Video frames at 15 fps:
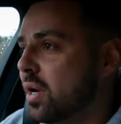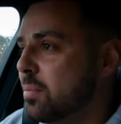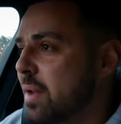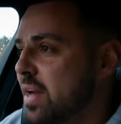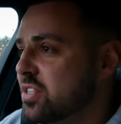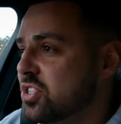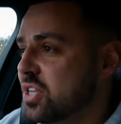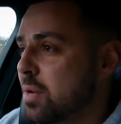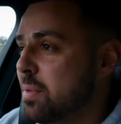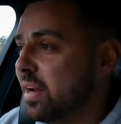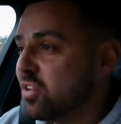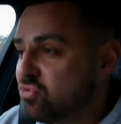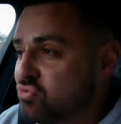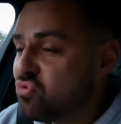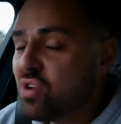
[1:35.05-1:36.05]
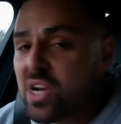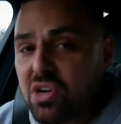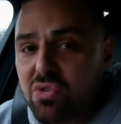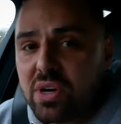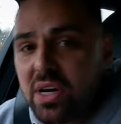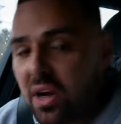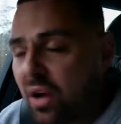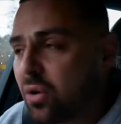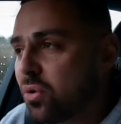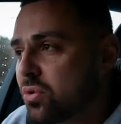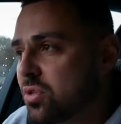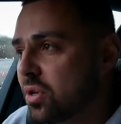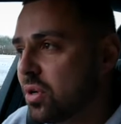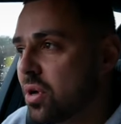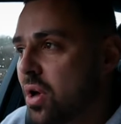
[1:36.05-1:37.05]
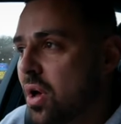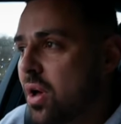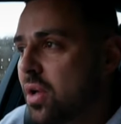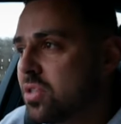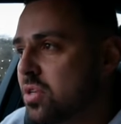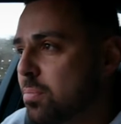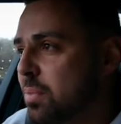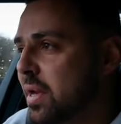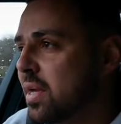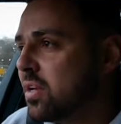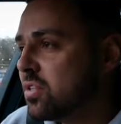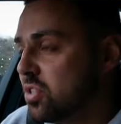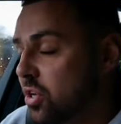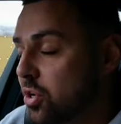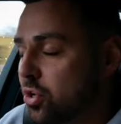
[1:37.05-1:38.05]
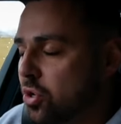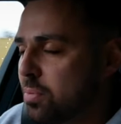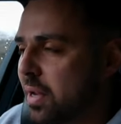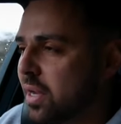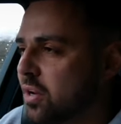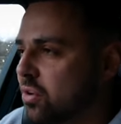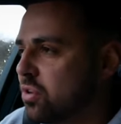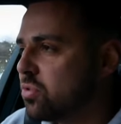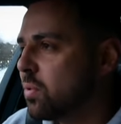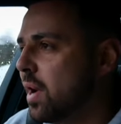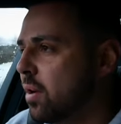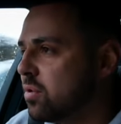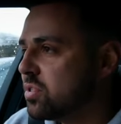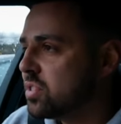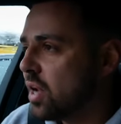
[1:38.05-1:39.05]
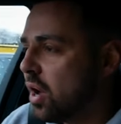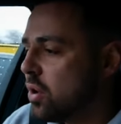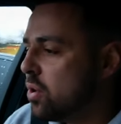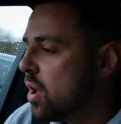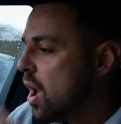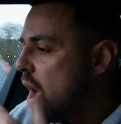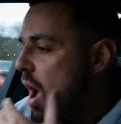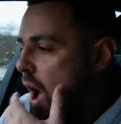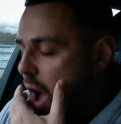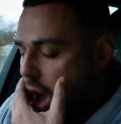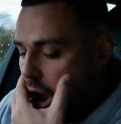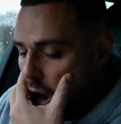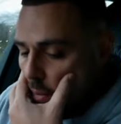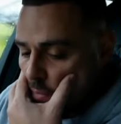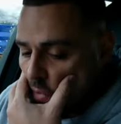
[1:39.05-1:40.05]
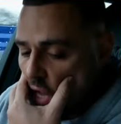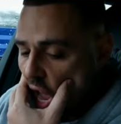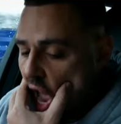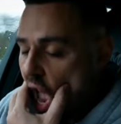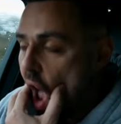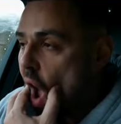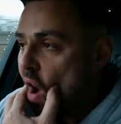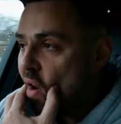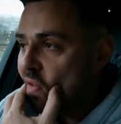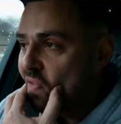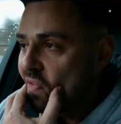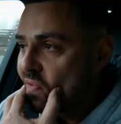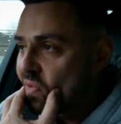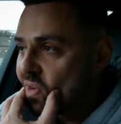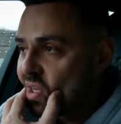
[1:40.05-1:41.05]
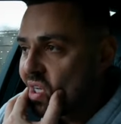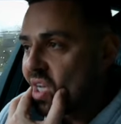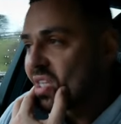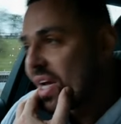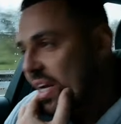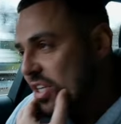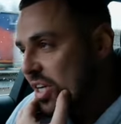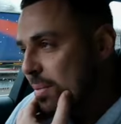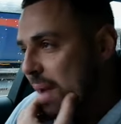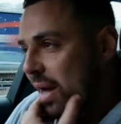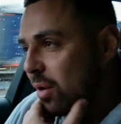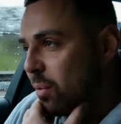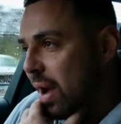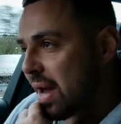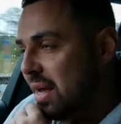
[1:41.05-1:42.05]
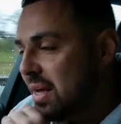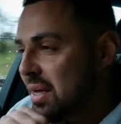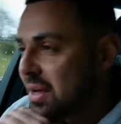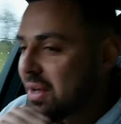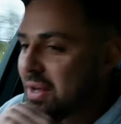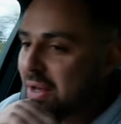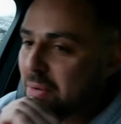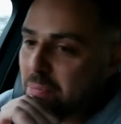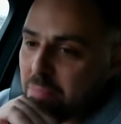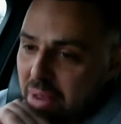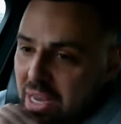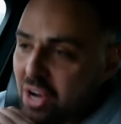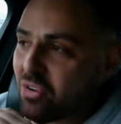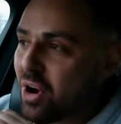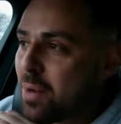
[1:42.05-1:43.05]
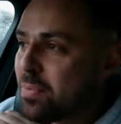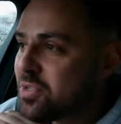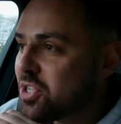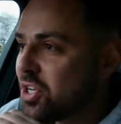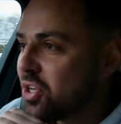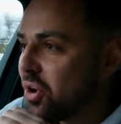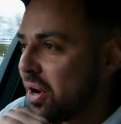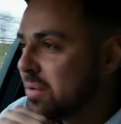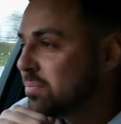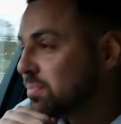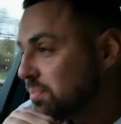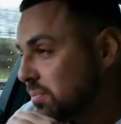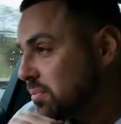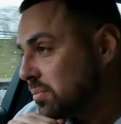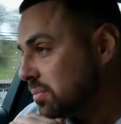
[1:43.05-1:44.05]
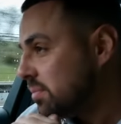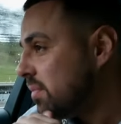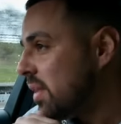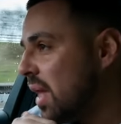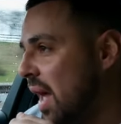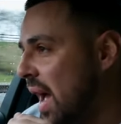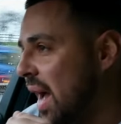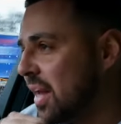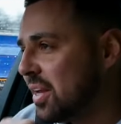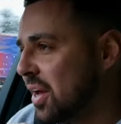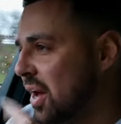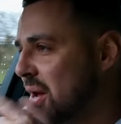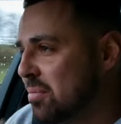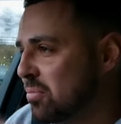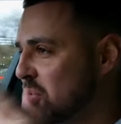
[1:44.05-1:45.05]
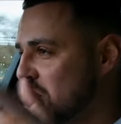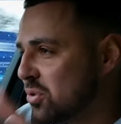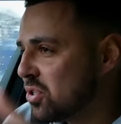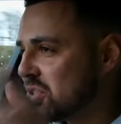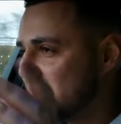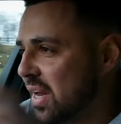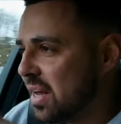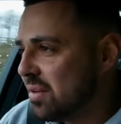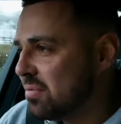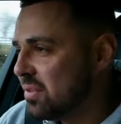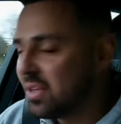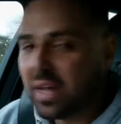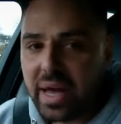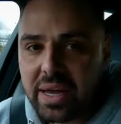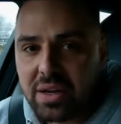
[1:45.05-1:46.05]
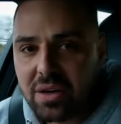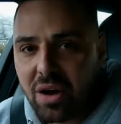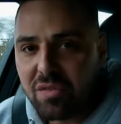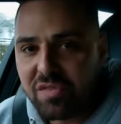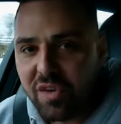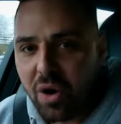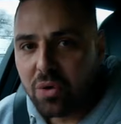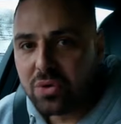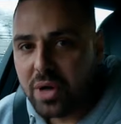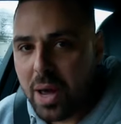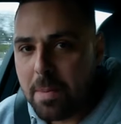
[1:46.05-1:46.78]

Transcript: amazing gym, and it's really really local to to Bink to the new Binker as well. So um, yeah, just get a gym out of the way. Binker opens at nine and um, we'll just let the day unfold. Yeah.